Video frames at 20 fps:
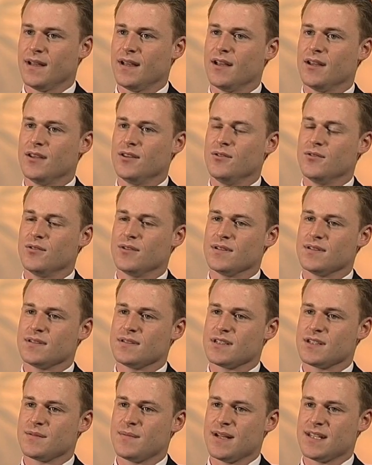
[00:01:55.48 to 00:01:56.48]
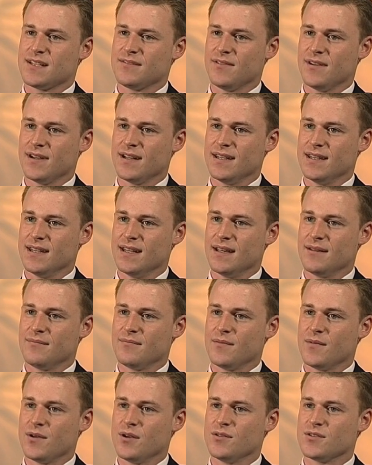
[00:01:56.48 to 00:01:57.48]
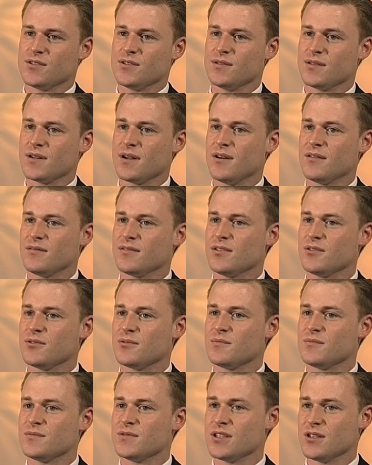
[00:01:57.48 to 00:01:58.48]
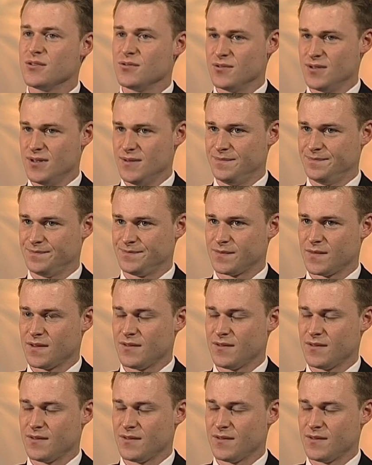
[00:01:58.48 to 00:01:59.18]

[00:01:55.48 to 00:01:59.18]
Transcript: You can specify in there who's to look after your children.